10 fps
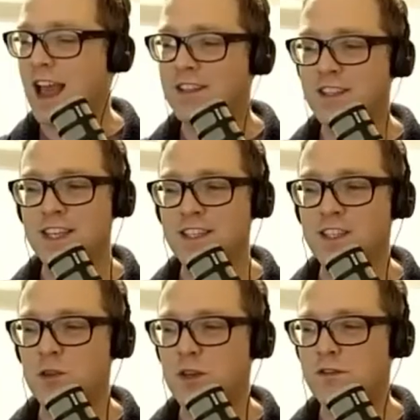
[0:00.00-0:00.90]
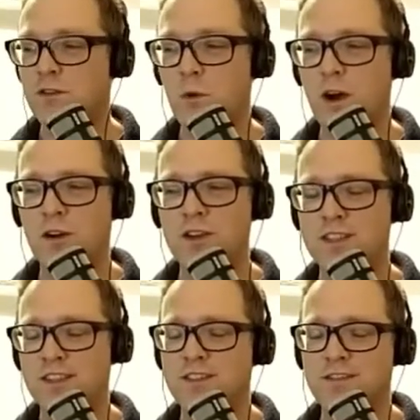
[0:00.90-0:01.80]
hesitated doing it for a while because
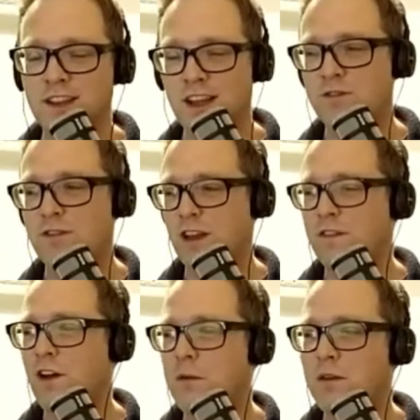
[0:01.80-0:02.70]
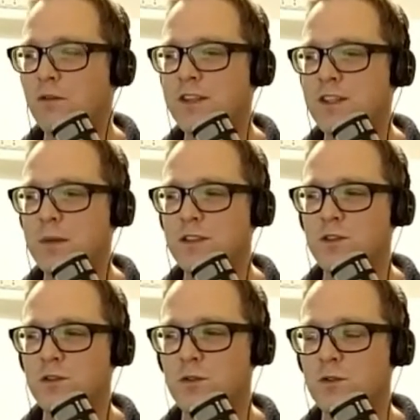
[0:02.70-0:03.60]
I, I I find my voice a bit
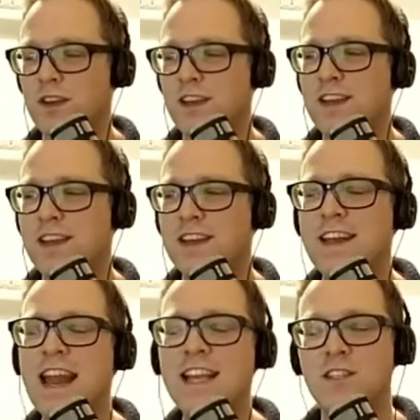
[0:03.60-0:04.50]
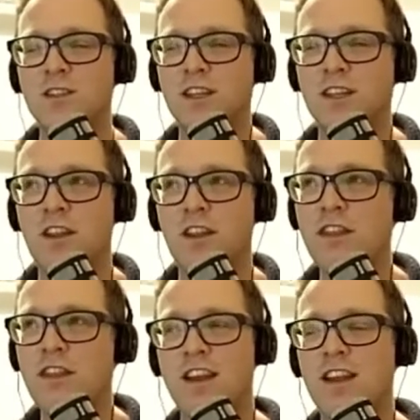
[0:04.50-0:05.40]
too nasal and
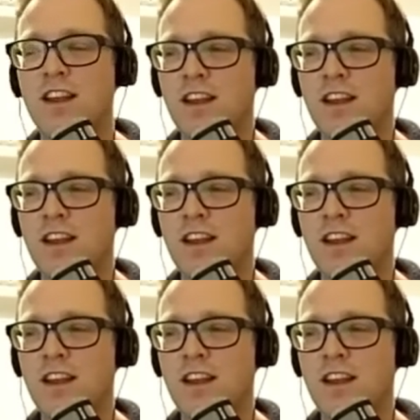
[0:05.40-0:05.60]
thin.